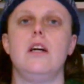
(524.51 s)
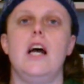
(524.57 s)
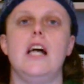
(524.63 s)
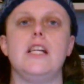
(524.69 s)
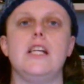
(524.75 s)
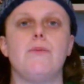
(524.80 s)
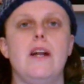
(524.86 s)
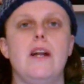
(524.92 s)

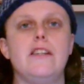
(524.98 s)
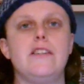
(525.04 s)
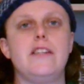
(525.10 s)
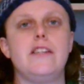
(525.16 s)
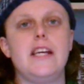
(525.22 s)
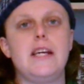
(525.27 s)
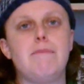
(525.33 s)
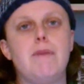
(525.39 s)
as well as
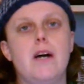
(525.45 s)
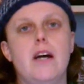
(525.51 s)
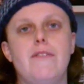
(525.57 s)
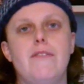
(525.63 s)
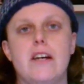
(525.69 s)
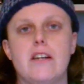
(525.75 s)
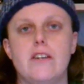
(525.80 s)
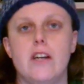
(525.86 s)
the
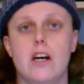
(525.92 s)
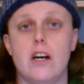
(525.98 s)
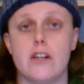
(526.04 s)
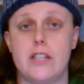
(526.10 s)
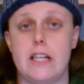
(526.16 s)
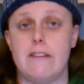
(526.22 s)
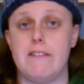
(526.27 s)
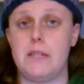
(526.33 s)
Perfect
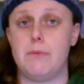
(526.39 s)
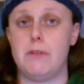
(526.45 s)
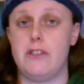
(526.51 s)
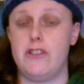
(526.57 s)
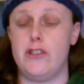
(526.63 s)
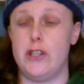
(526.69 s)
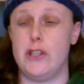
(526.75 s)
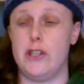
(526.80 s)
Dark series,
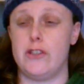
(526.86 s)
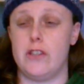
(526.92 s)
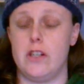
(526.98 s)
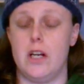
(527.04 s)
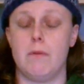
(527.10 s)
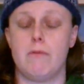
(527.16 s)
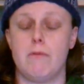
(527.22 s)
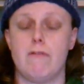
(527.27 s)
which used an
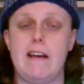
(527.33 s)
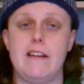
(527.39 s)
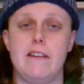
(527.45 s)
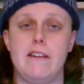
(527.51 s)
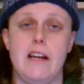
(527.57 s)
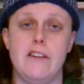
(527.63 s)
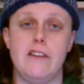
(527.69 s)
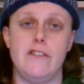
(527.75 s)

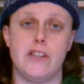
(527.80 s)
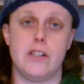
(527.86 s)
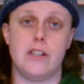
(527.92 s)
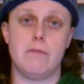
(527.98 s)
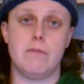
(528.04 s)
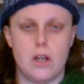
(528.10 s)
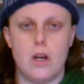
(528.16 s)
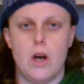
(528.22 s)
upgraded engine.